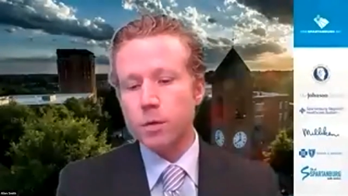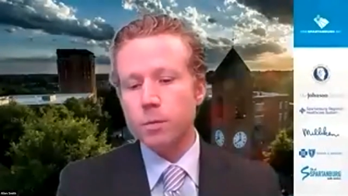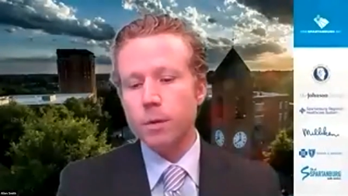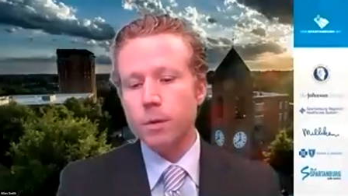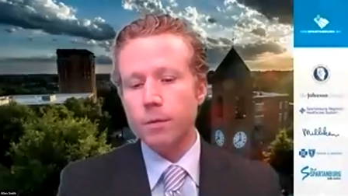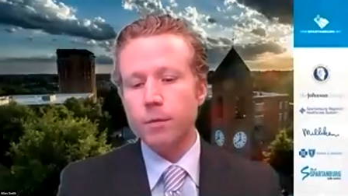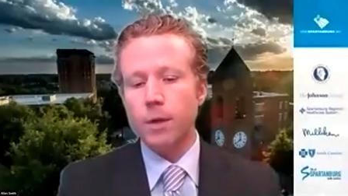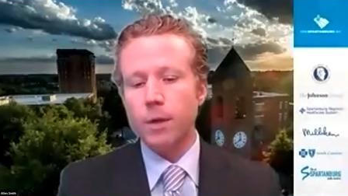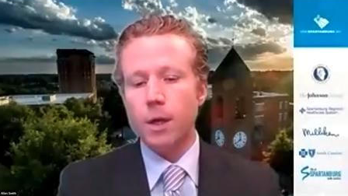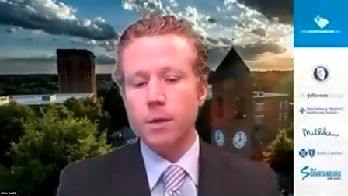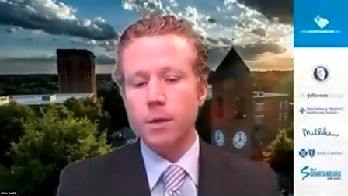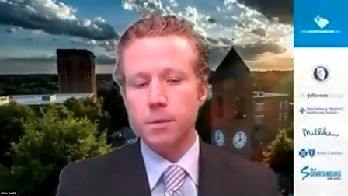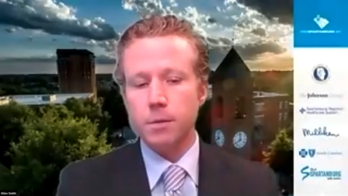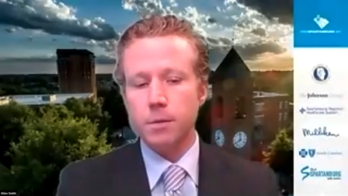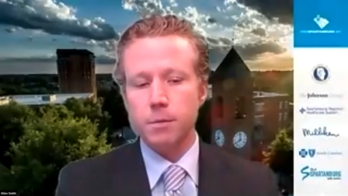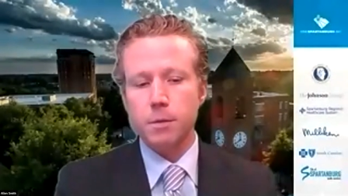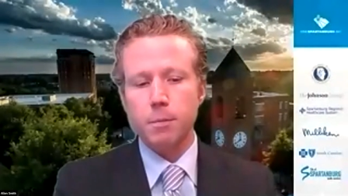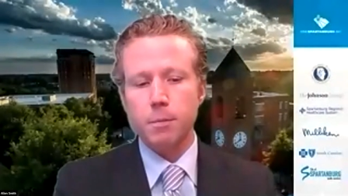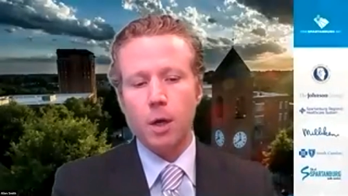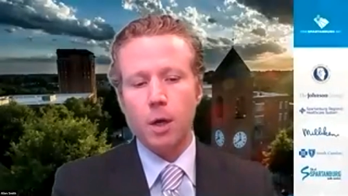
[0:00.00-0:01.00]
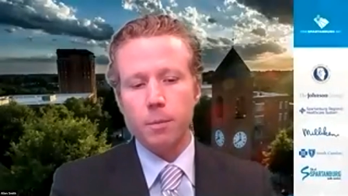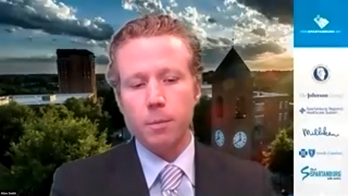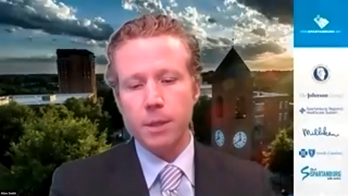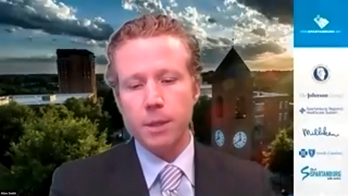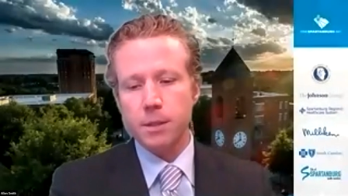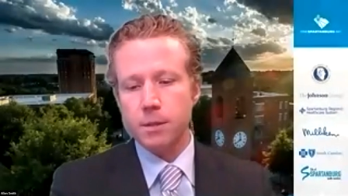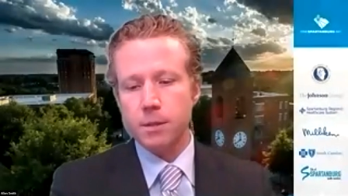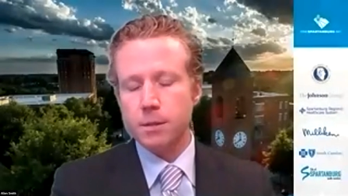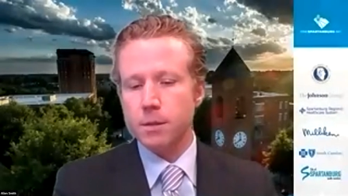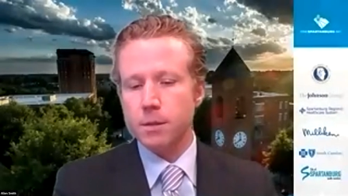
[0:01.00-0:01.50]
Uh, of course, we've
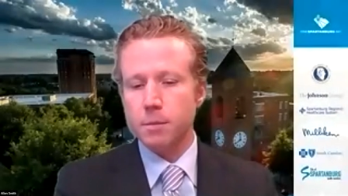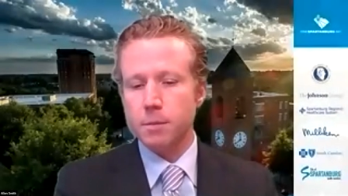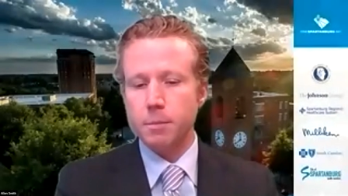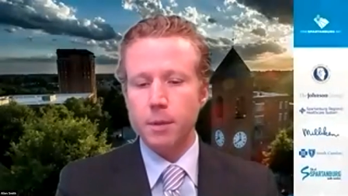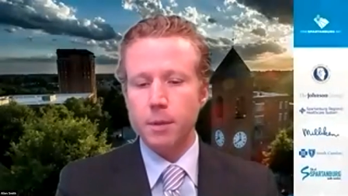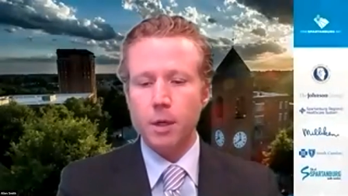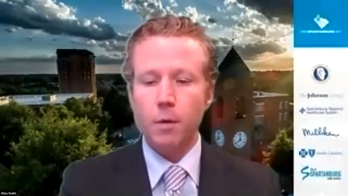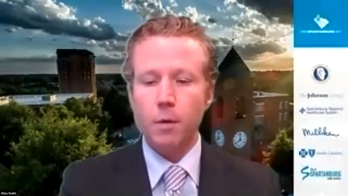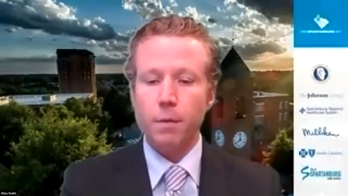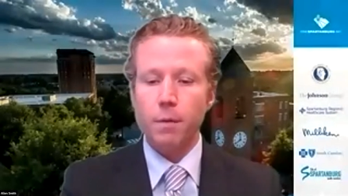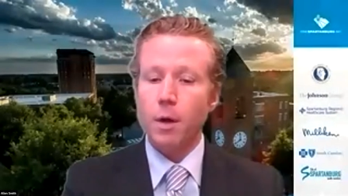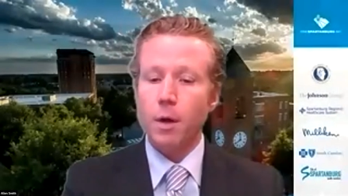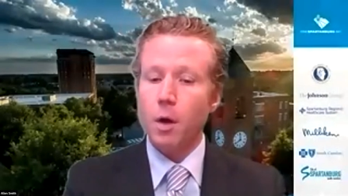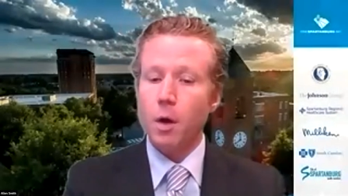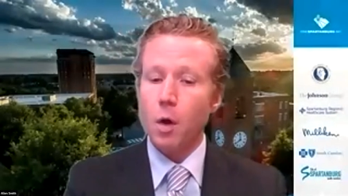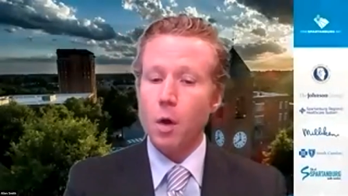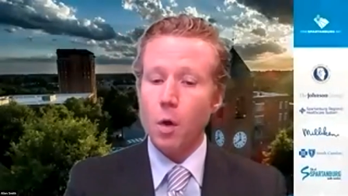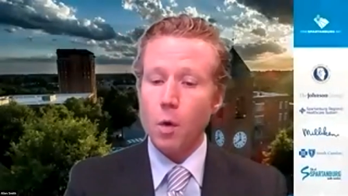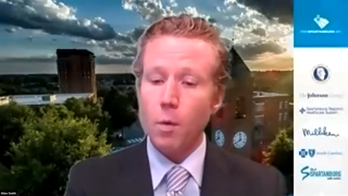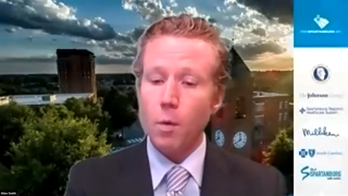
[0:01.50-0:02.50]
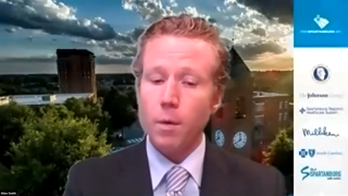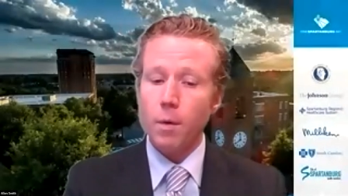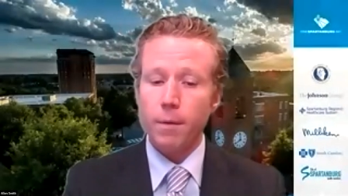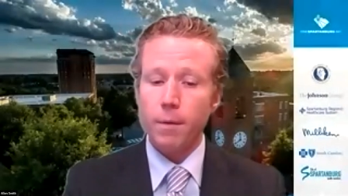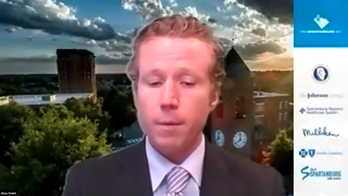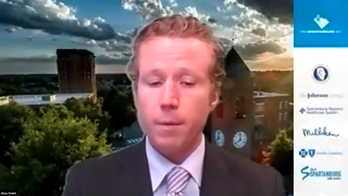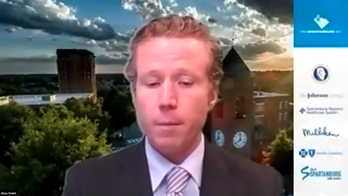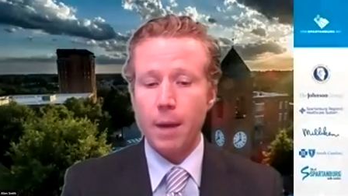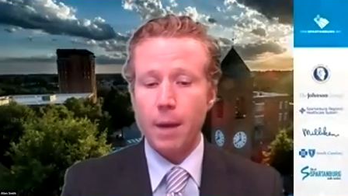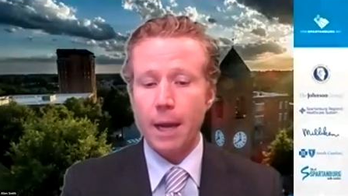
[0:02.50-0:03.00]
lost some small businesses, but on the
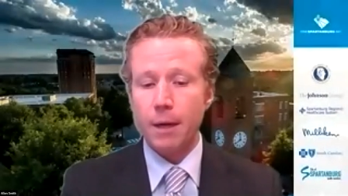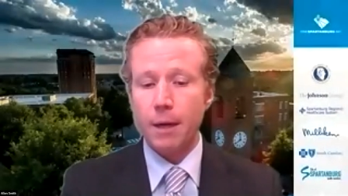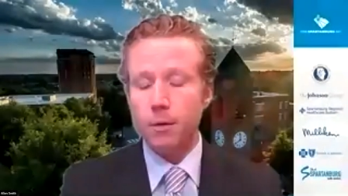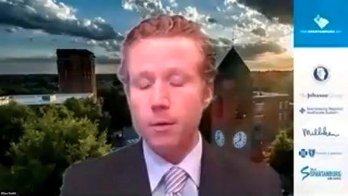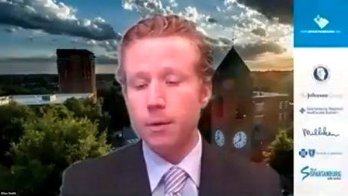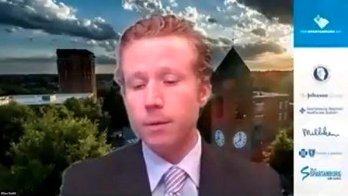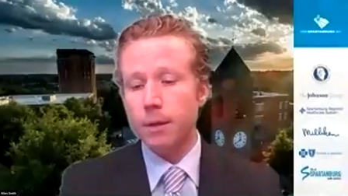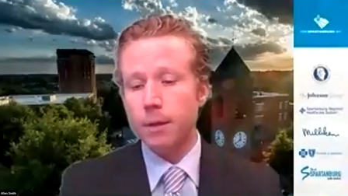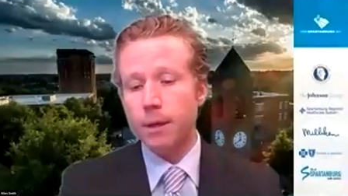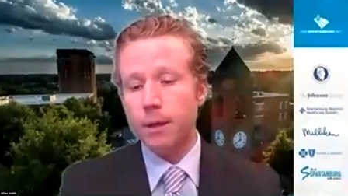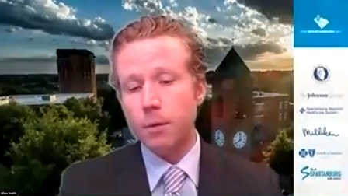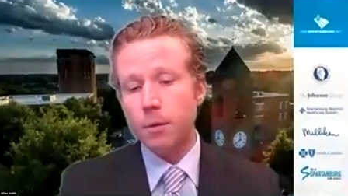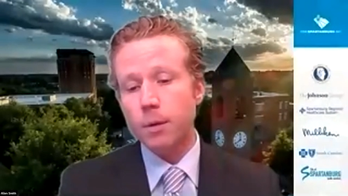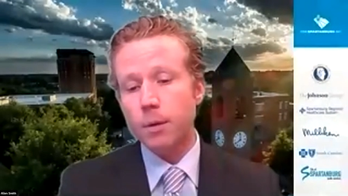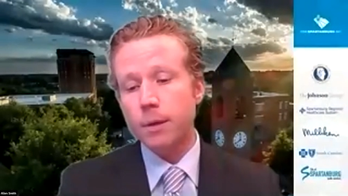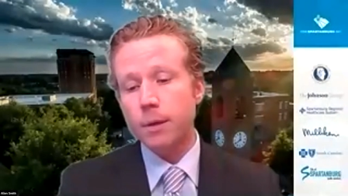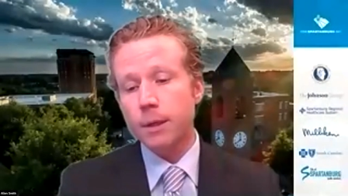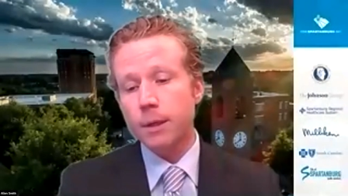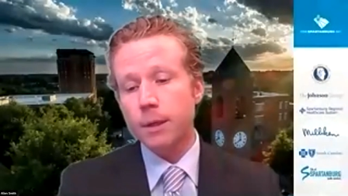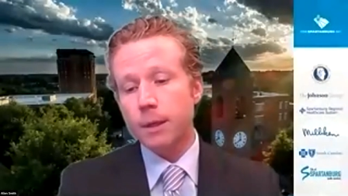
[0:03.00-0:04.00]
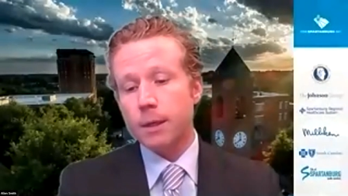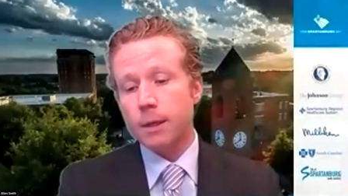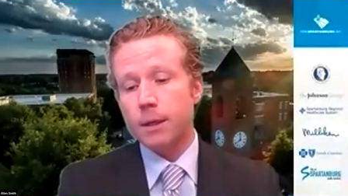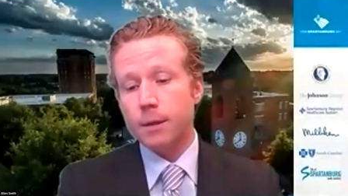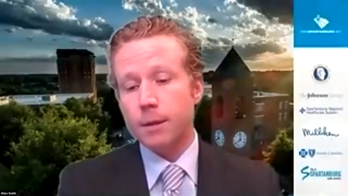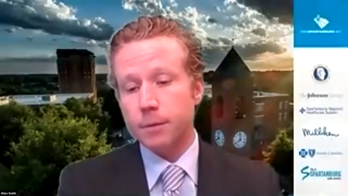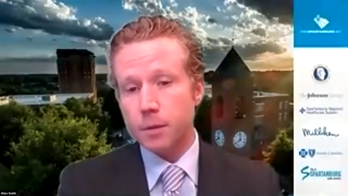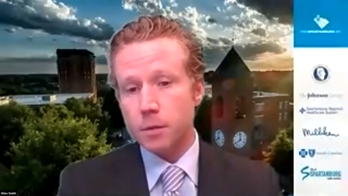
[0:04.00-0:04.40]
whole, on the macro level,